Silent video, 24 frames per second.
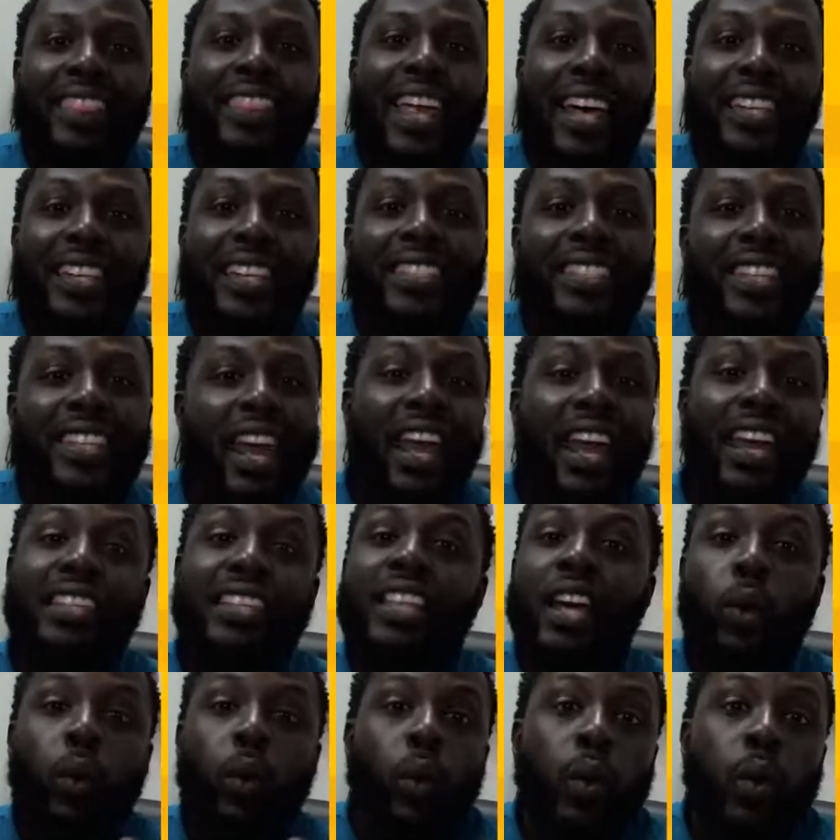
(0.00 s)
That's the
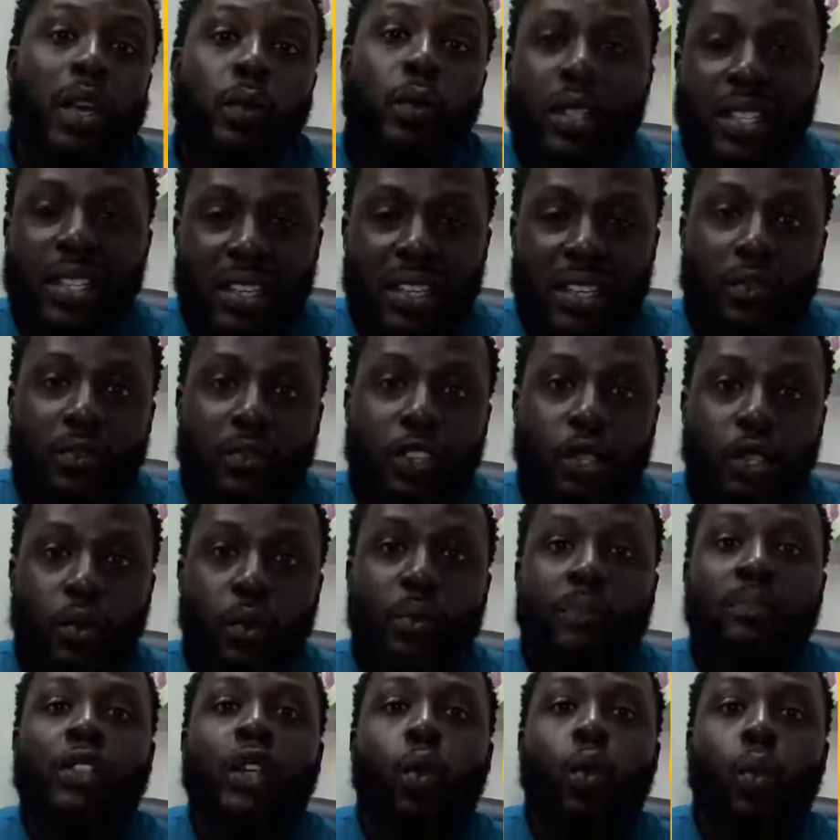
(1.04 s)
aid that we would give you.